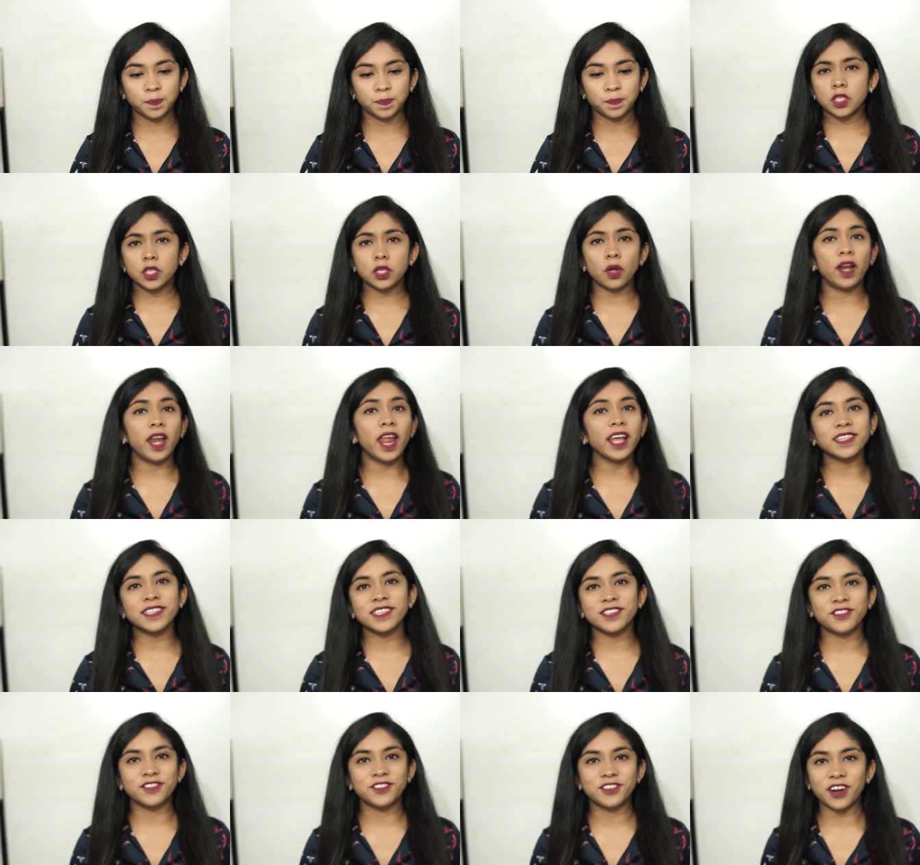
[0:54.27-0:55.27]
So
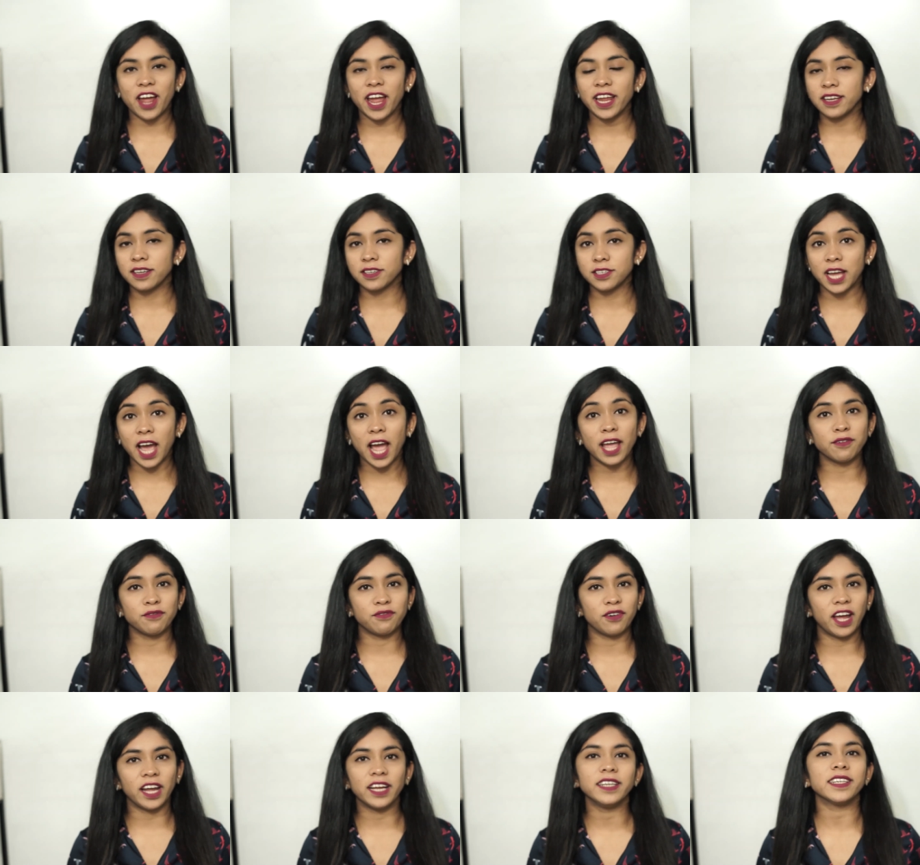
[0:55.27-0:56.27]
let's dive
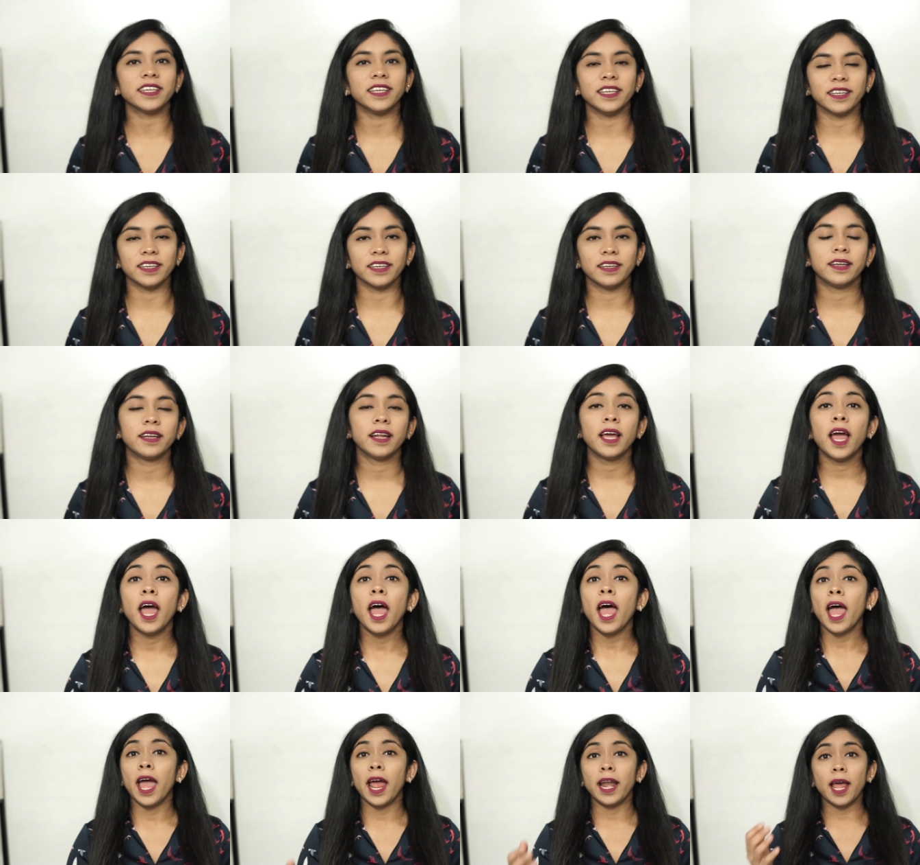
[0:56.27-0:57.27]
right in
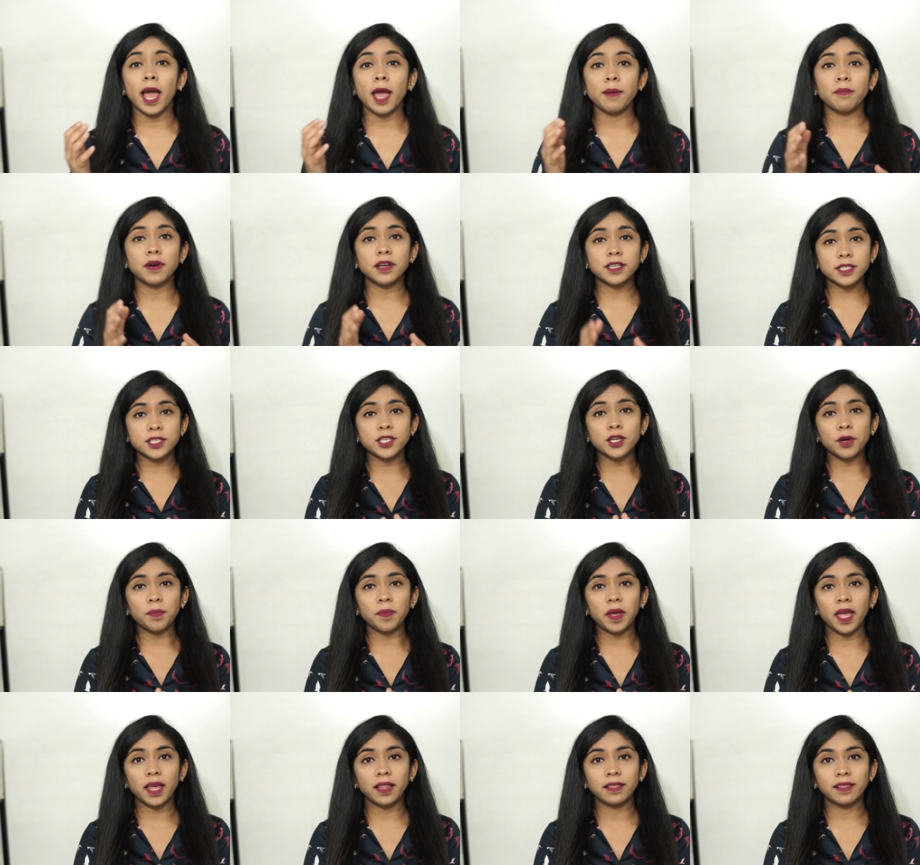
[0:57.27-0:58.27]
and I'm
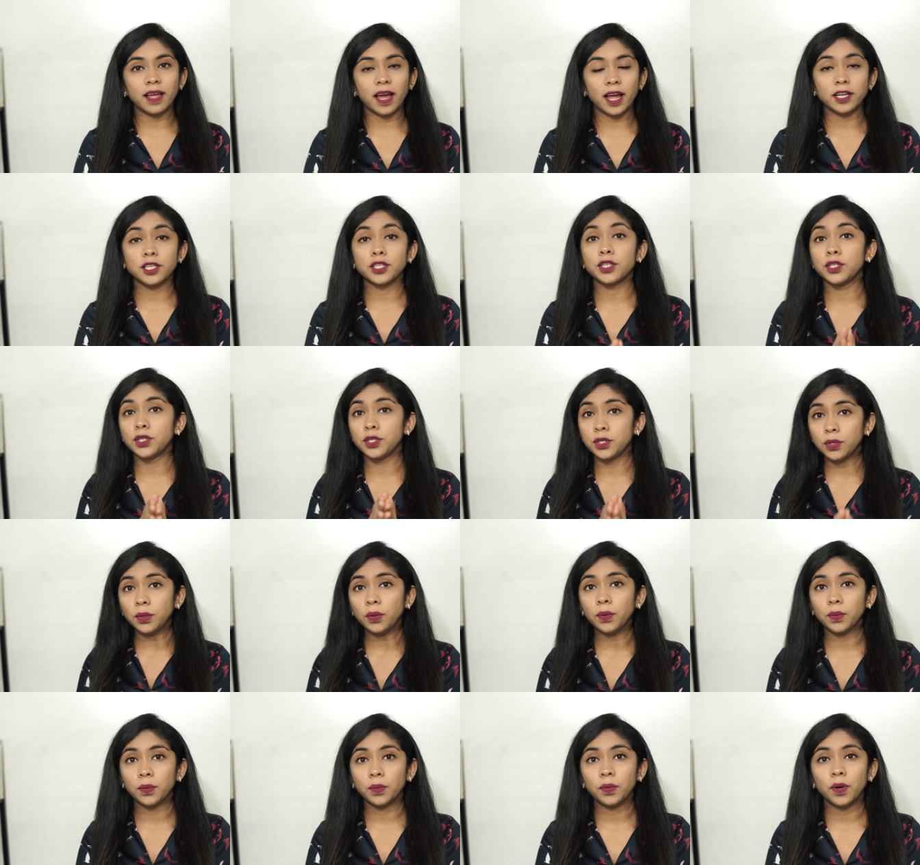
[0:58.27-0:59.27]
assuming that
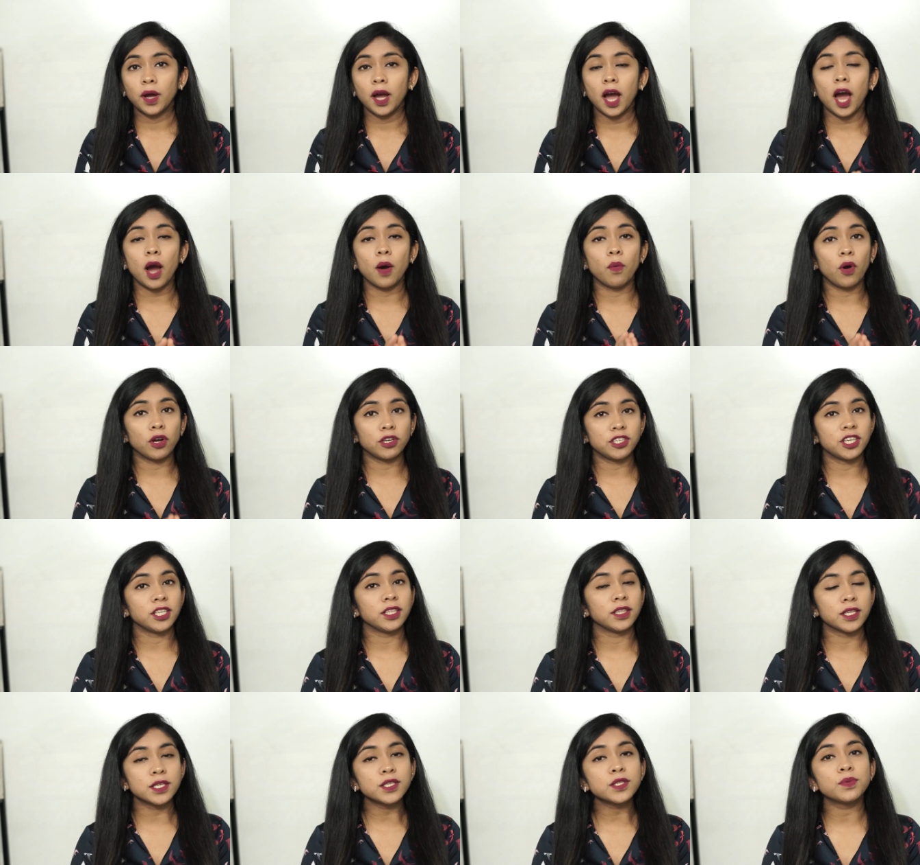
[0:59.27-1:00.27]
you are
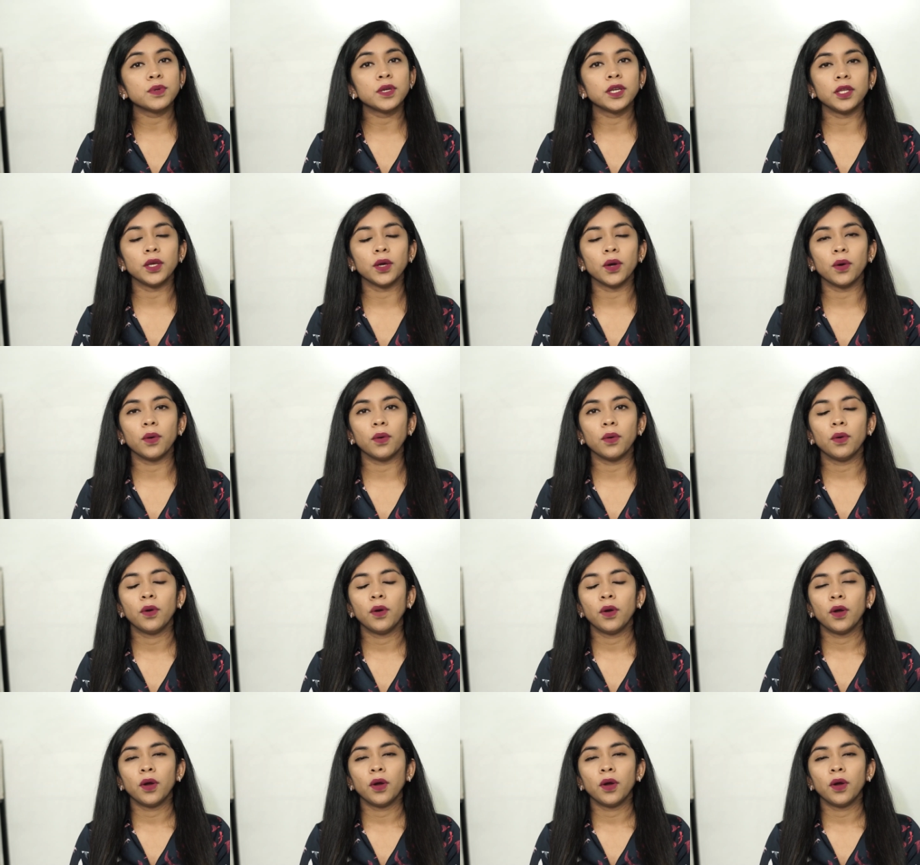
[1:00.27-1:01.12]
watching this video